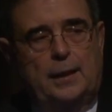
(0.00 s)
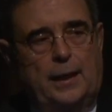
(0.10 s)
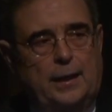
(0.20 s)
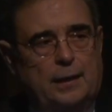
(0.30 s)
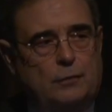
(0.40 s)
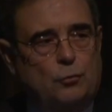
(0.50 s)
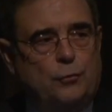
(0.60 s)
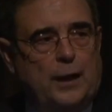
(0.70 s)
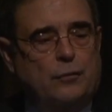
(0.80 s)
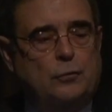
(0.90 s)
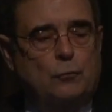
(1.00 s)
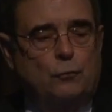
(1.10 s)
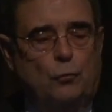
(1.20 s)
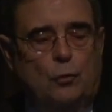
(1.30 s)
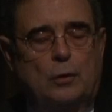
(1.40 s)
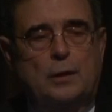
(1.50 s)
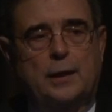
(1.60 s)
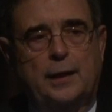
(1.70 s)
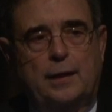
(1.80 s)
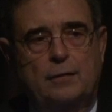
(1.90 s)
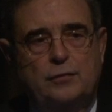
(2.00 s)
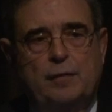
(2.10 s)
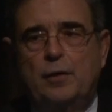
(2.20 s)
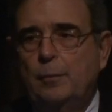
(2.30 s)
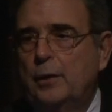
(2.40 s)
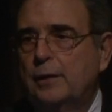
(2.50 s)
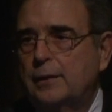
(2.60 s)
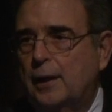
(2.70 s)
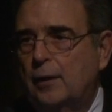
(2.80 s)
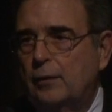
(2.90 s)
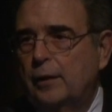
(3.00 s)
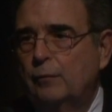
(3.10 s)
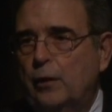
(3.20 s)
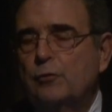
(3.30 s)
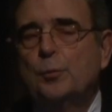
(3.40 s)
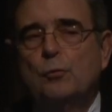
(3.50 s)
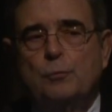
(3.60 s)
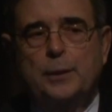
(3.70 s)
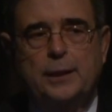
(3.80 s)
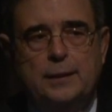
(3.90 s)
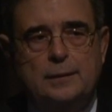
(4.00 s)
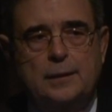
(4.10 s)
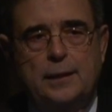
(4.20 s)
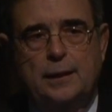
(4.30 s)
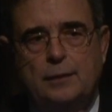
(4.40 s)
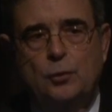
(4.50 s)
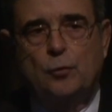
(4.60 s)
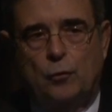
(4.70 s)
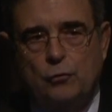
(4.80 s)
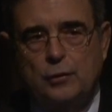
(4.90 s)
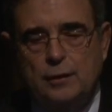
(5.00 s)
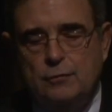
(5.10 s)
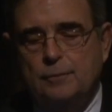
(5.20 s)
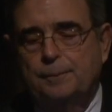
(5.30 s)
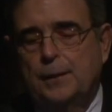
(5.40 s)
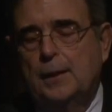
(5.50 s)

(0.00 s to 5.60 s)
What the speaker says: And in 2004, a $70 million investment was made in universities.